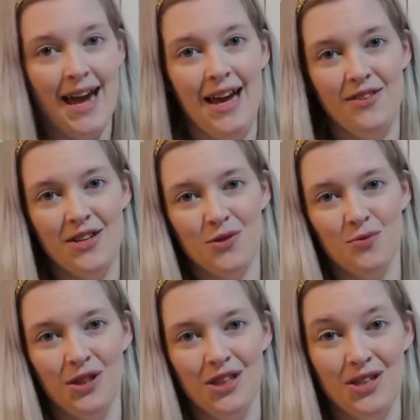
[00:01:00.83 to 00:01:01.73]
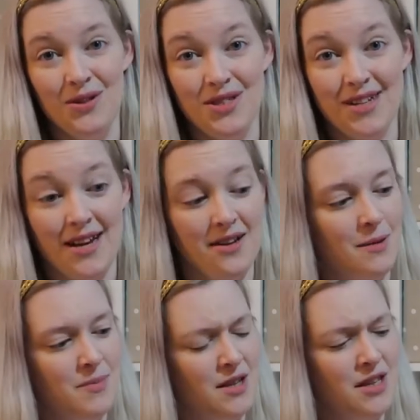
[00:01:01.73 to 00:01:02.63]
And these are really cute snack
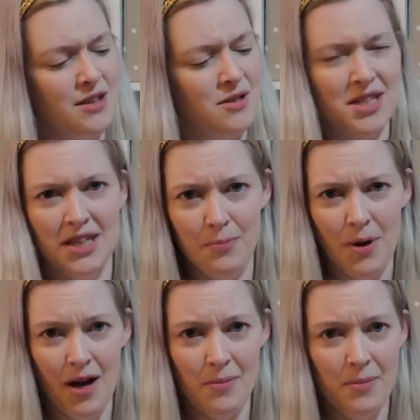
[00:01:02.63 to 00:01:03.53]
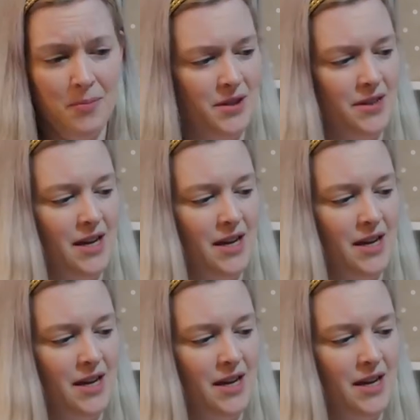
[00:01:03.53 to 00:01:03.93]
cups. I think they're Skip Hop, but